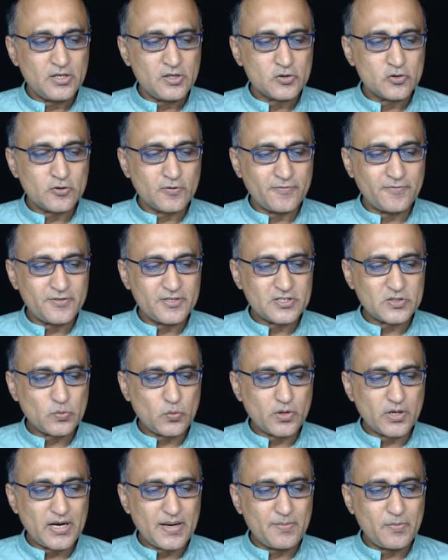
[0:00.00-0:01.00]
So first
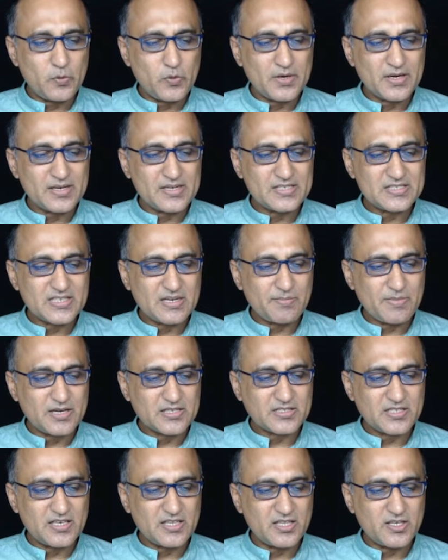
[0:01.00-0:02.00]
what I am doing is I am
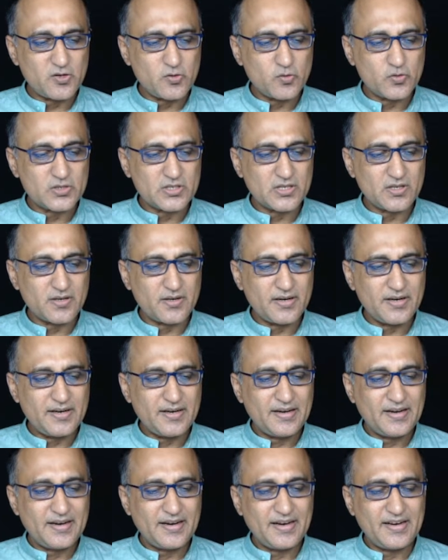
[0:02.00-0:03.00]
asking the user
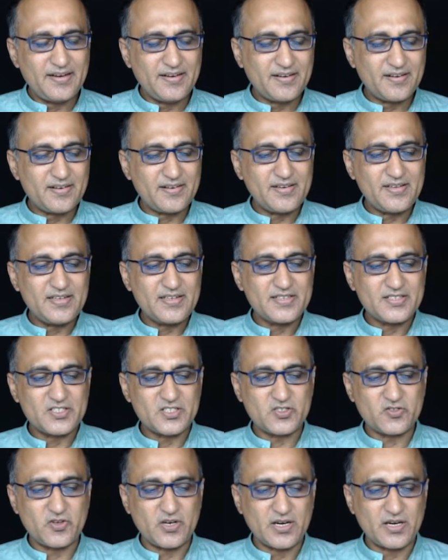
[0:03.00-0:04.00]
enter a
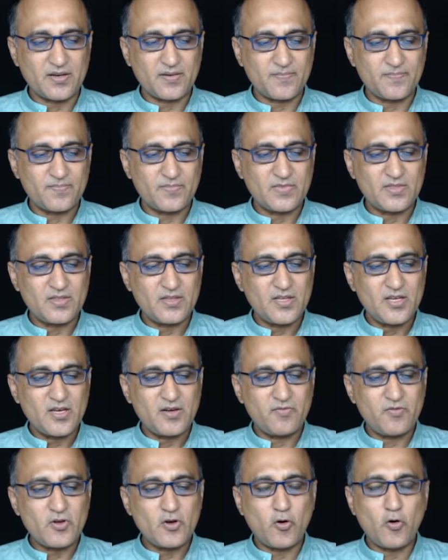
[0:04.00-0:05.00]
string.
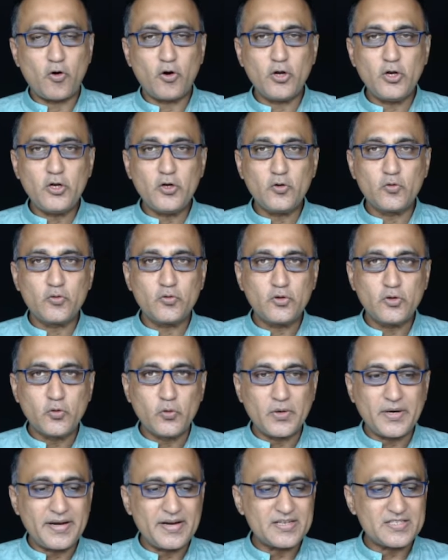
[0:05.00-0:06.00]
We all know to
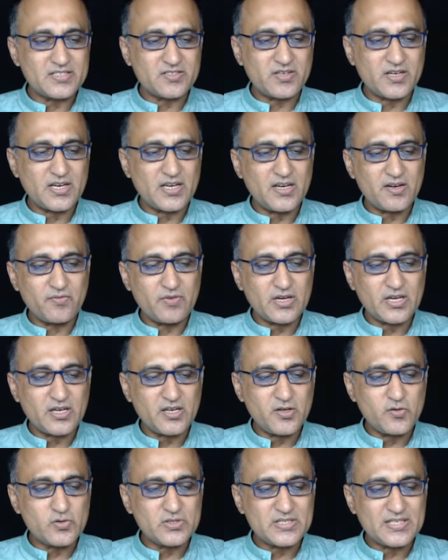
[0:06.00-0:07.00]
read a string we can
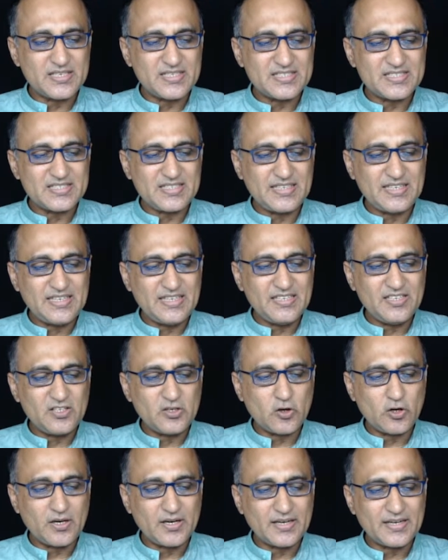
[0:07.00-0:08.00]
use the
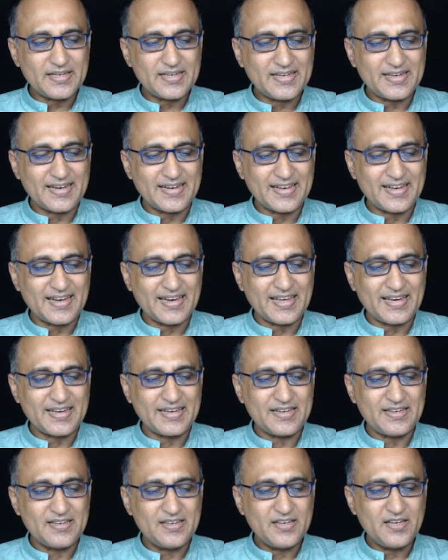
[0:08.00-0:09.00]

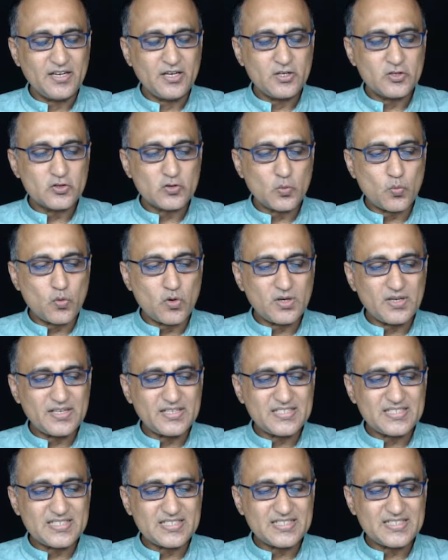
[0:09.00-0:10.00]
cin.getLine. So what
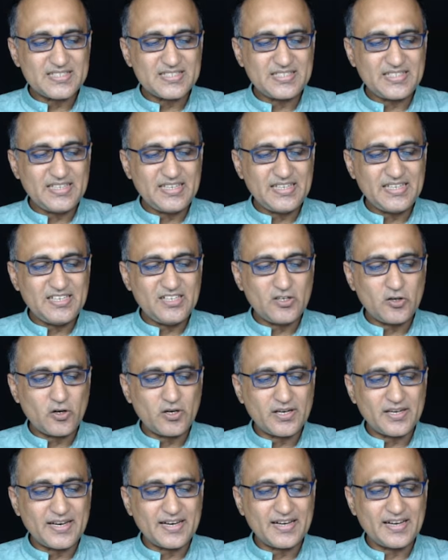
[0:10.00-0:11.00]
does
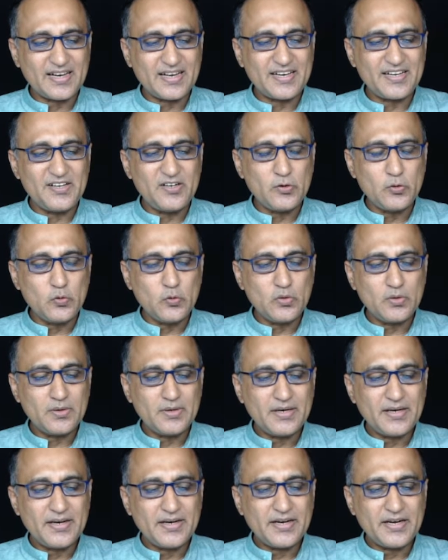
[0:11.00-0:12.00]
cin.getLine
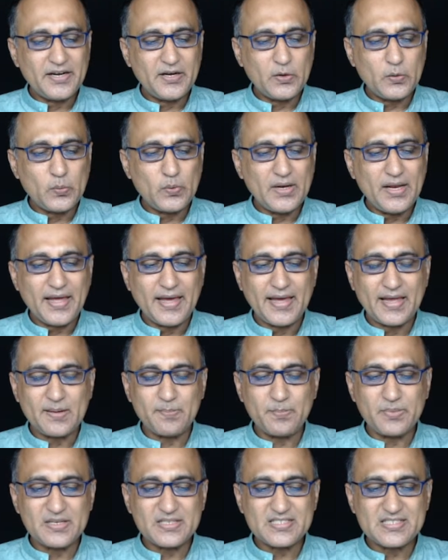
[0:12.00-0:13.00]
do? It will
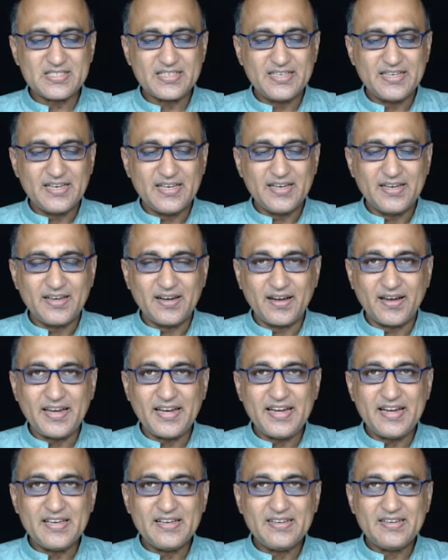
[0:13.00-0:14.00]
help us
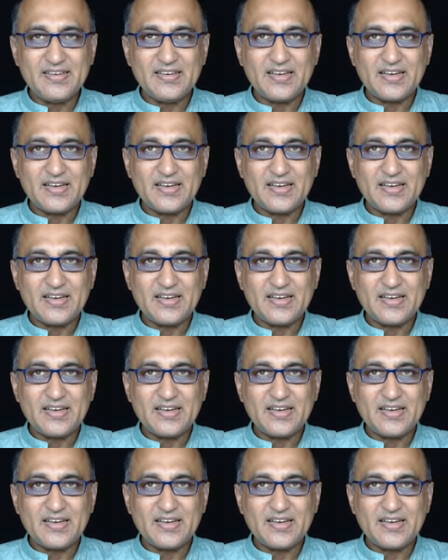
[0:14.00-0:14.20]
read